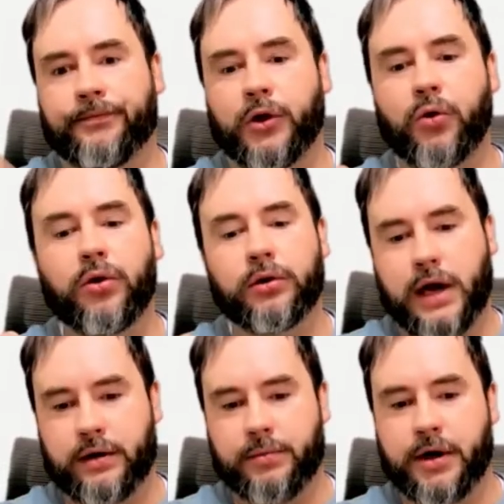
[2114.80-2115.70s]
Google
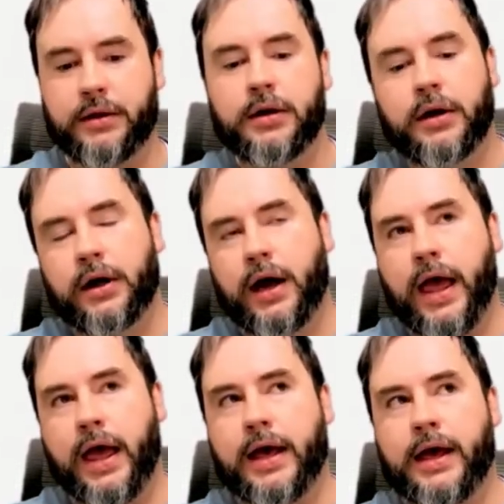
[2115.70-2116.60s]
document,
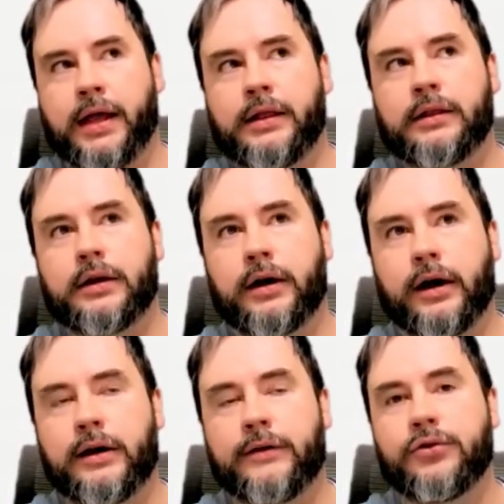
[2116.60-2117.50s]
and
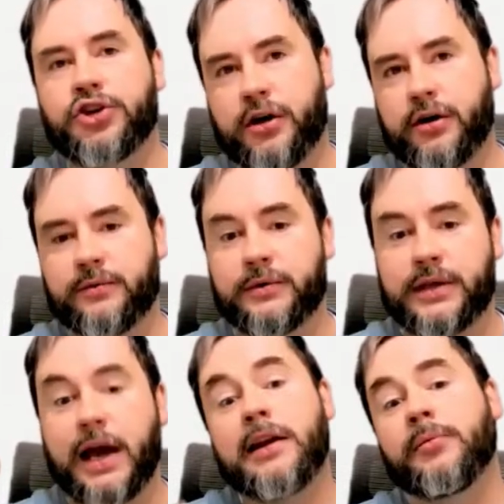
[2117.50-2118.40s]
if you share it
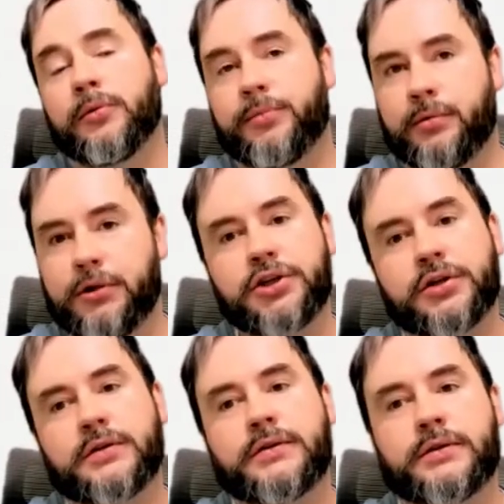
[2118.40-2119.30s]
with editable
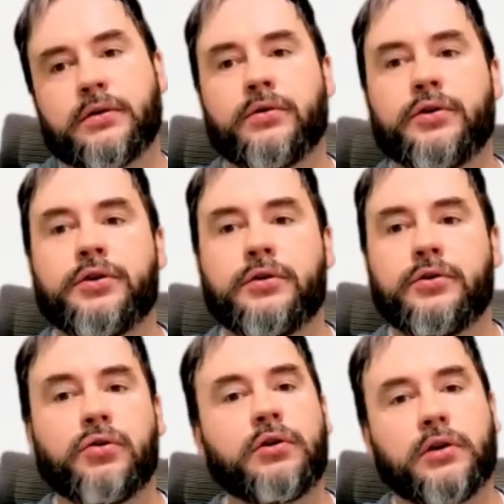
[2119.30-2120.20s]
permissions, so
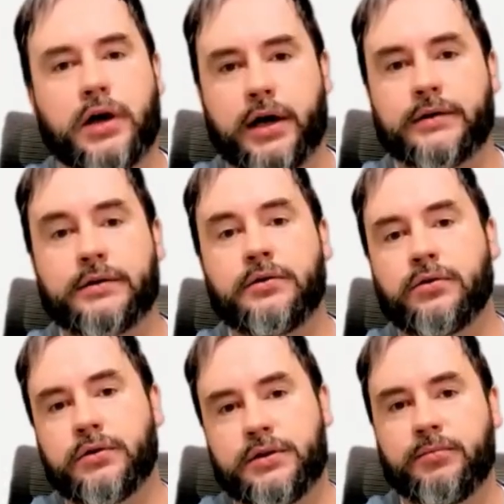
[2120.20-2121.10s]
your clients and
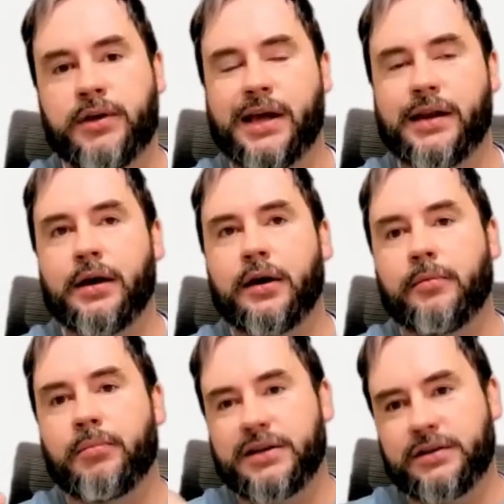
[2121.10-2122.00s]
your team can
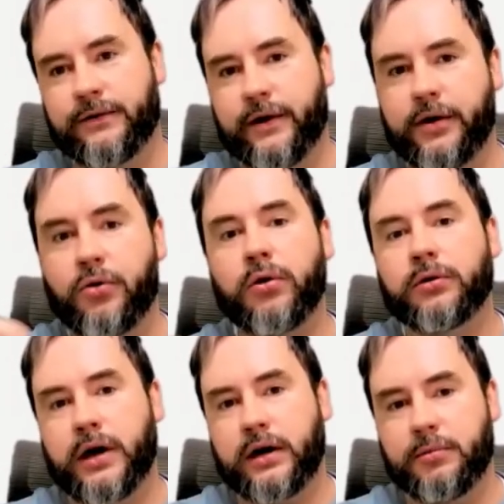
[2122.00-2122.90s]
modify
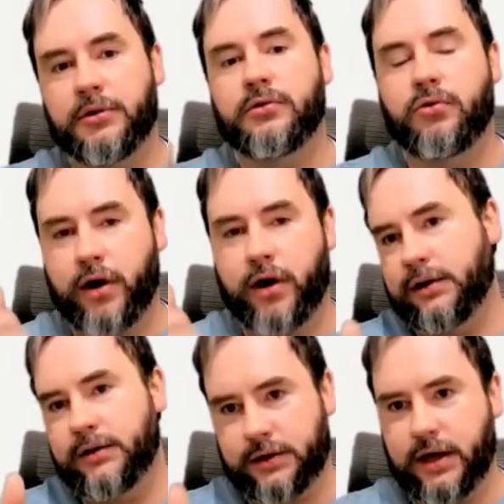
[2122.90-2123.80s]
Google document right
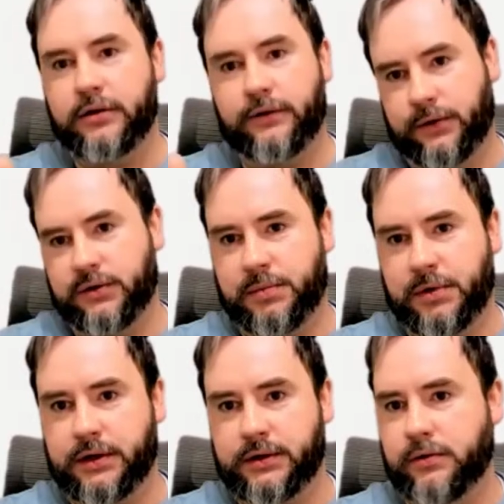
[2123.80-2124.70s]
inside the
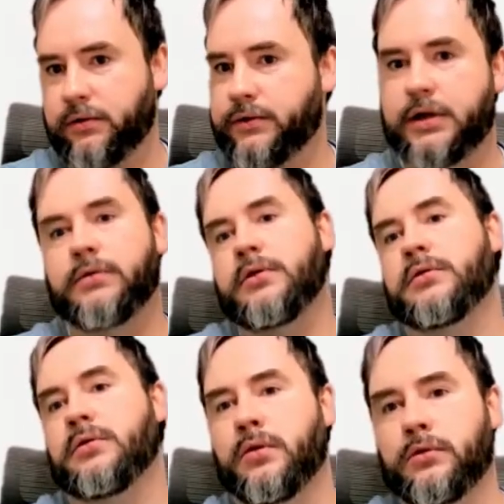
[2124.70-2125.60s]
FuseBase, so they don't need
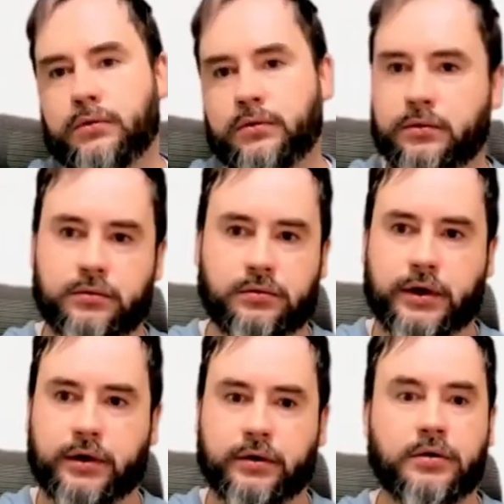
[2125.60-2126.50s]
to go to
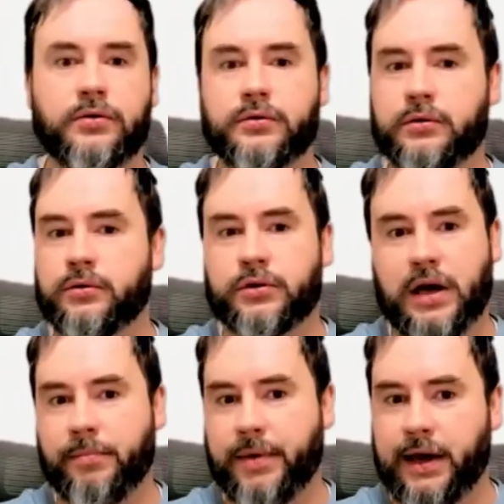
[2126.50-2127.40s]
like a new
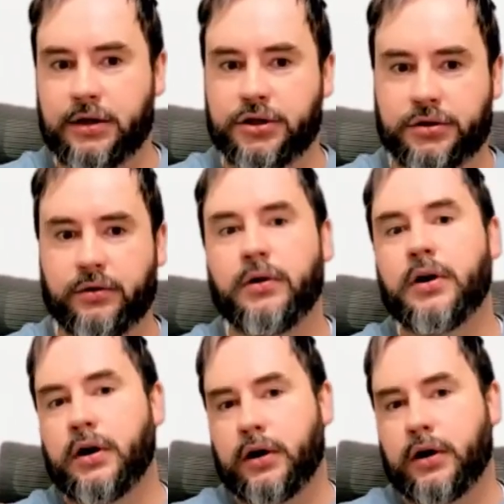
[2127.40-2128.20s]
tab page. So